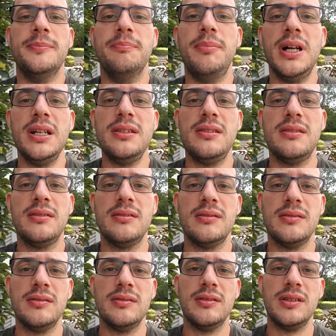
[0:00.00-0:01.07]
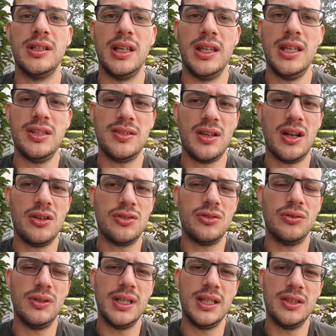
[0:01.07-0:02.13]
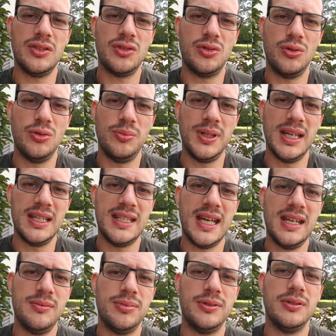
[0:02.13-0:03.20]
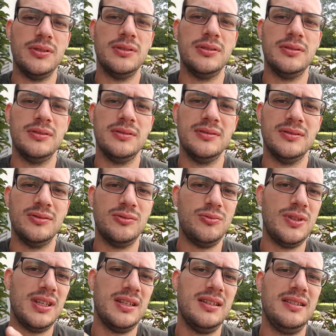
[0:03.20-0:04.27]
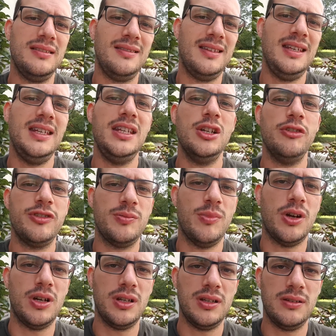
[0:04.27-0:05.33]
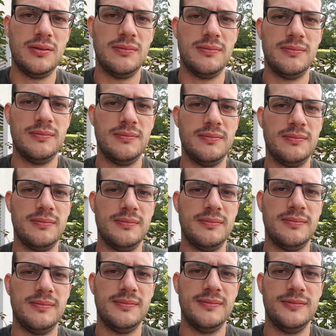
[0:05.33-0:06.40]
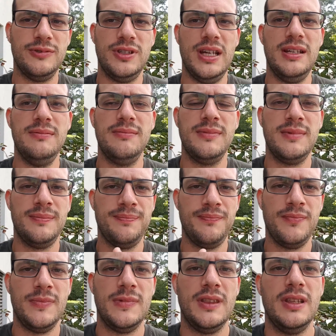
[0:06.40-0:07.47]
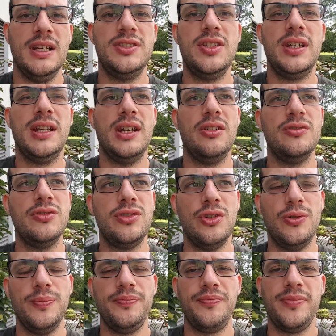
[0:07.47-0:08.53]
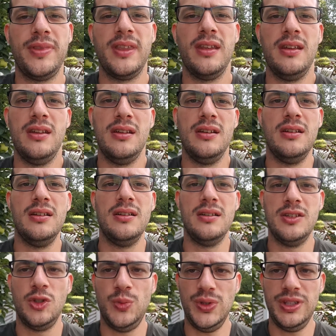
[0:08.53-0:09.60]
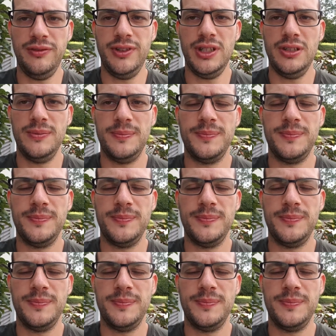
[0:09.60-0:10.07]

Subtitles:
But this also links to be attainable with a T of SMART. Okay, let's check it out. So, specific,